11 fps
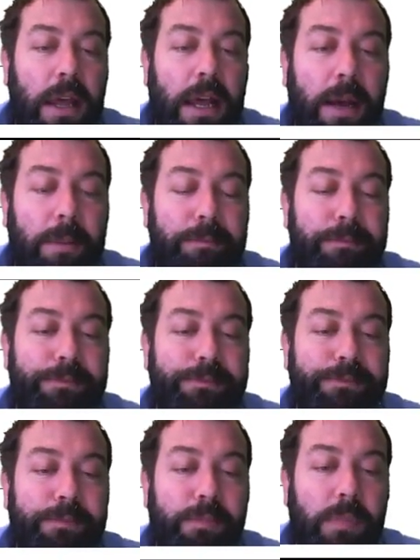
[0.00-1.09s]

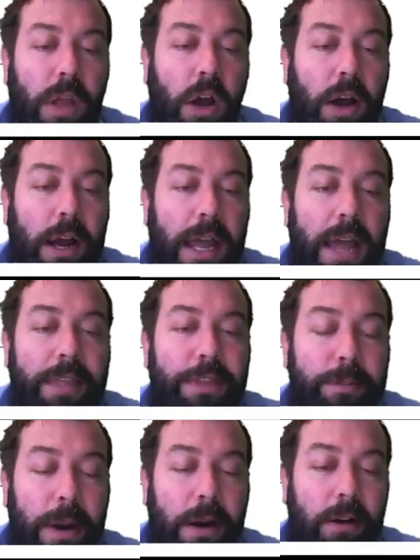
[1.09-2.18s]
I add the
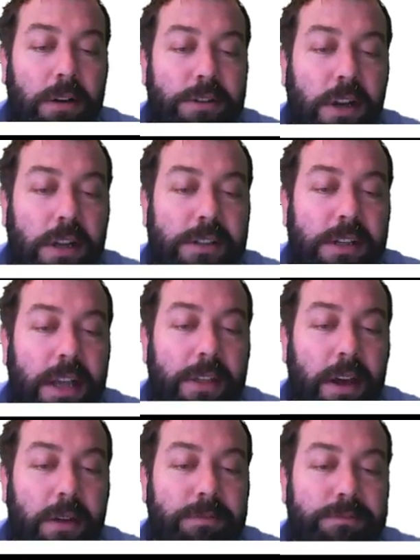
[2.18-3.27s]
parallel sides
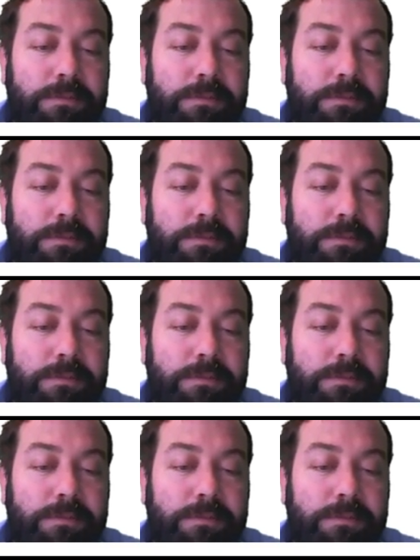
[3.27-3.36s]
together,